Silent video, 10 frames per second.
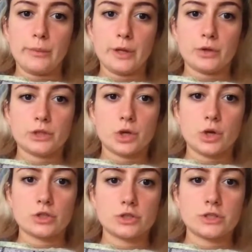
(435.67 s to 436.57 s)
but on the
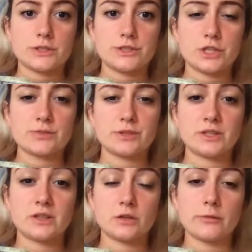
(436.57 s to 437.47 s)
contrary, suggest
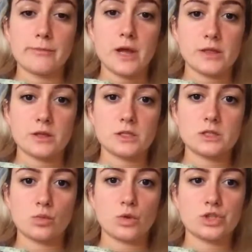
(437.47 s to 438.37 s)
particular
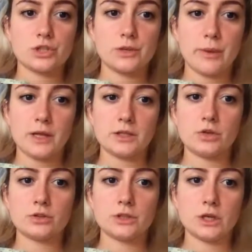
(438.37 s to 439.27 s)
methods which,
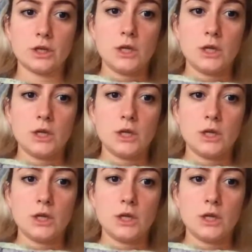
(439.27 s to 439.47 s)
depending on the